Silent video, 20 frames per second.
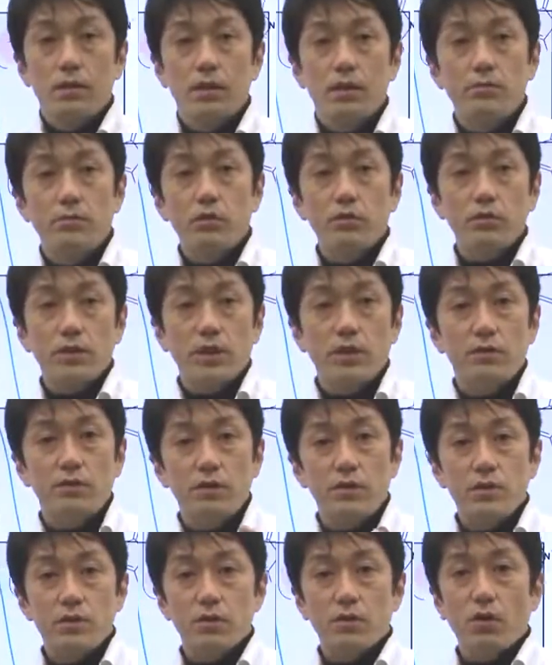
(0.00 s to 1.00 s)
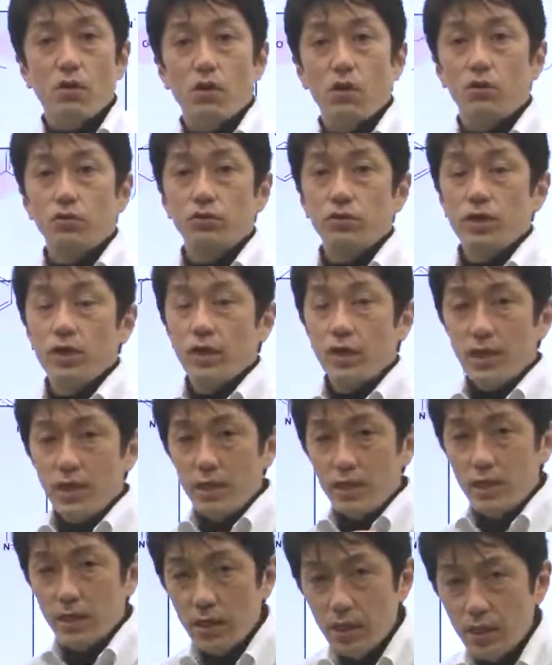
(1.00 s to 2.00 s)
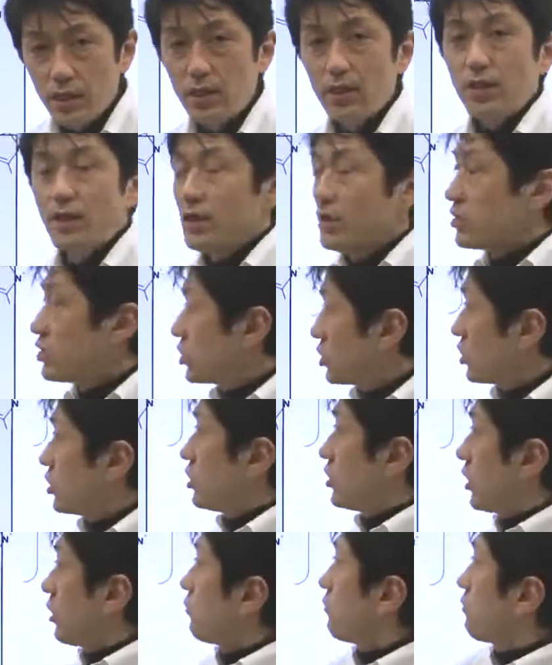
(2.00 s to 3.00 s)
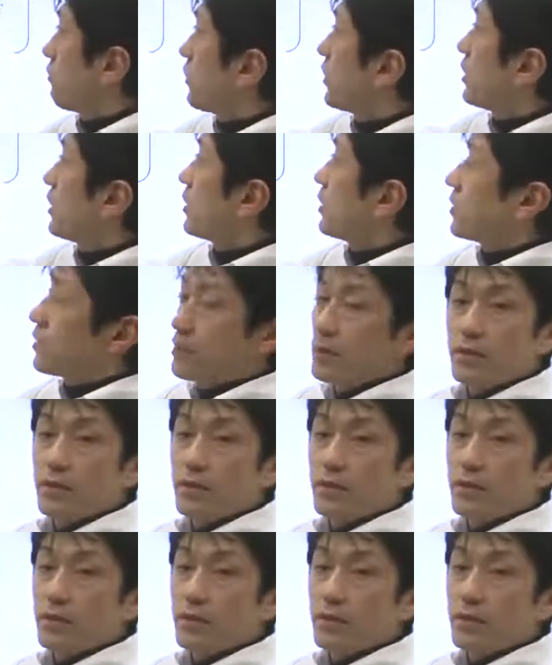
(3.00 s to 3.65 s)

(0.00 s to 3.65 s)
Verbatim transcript: The mutant is called EGFP.